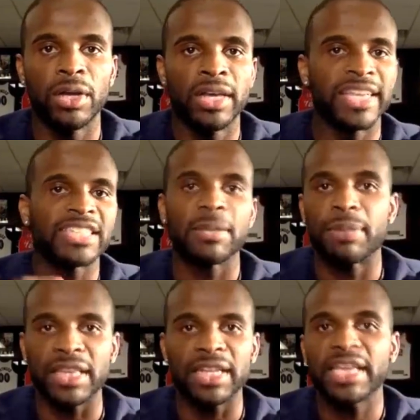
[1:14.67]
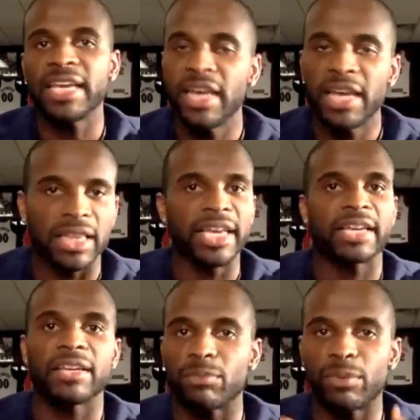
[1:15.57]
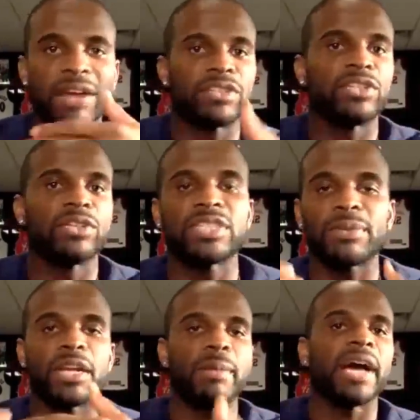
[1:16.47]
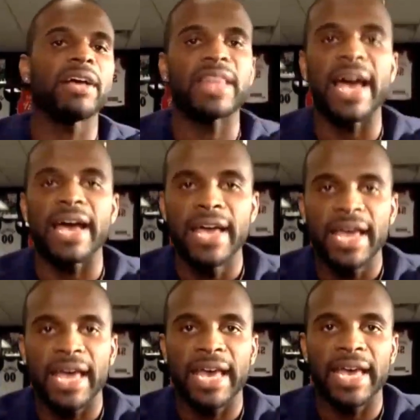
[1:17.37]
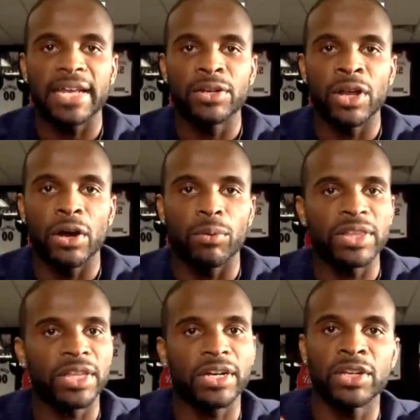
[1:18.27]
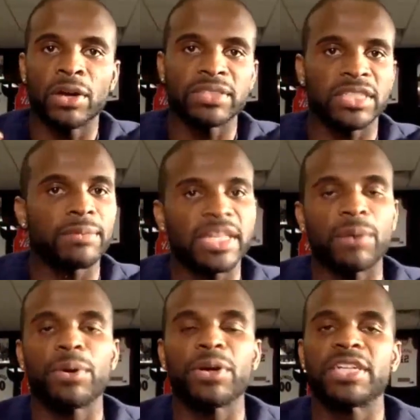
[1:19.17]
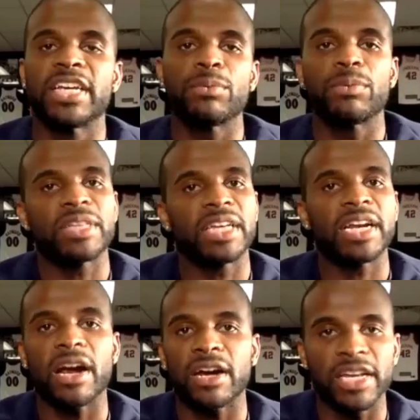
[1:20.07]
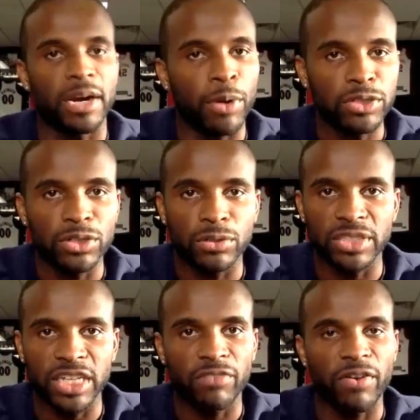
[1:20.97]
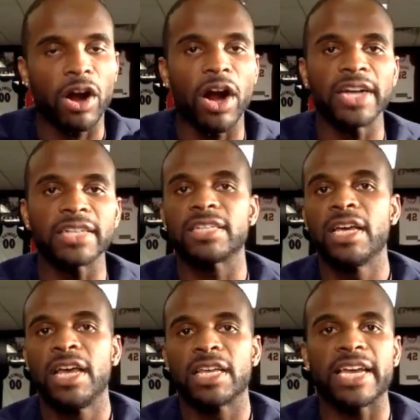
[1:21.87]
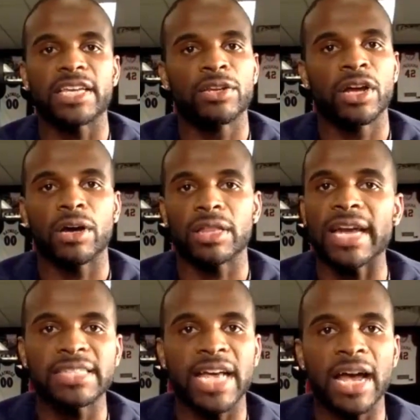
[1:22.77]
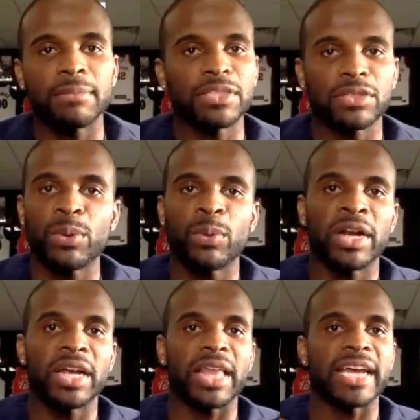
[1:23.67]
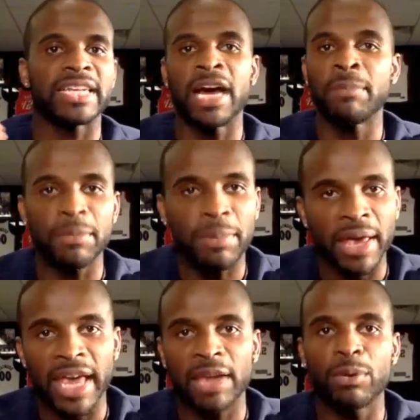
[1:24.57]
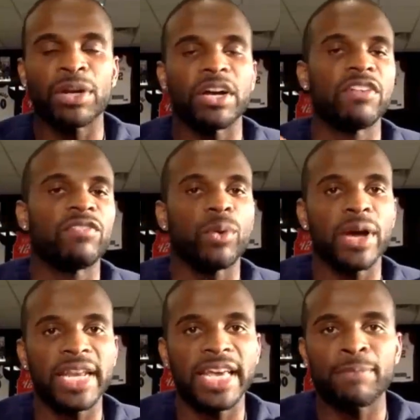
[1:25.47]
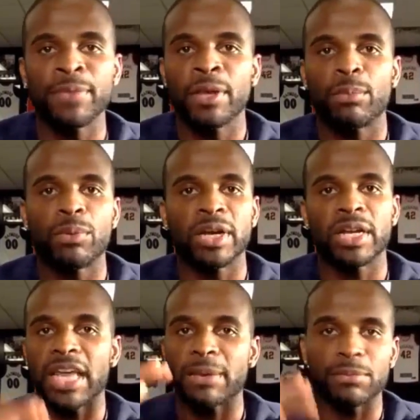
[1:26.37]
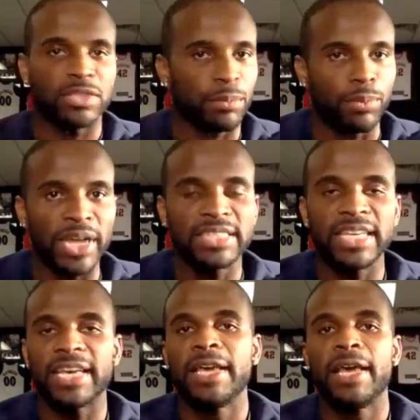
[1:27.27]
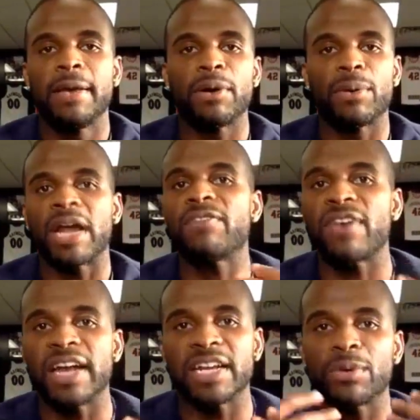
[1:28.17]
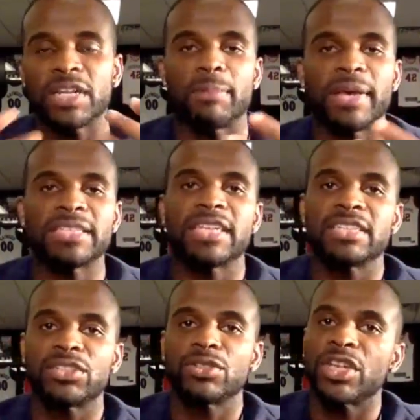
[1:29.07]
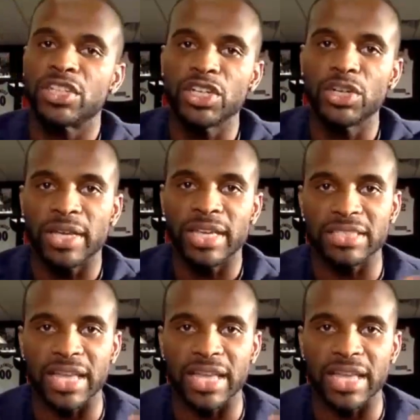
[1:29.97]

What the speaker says: instability, we have to do something about that. And, whether, it's something that we're dealing with within our emotional self, our hearts, a lot of times we want to numb the pain. We want to avoid it. We want to suppress it. But what I'm finding, one of the best things that you can do is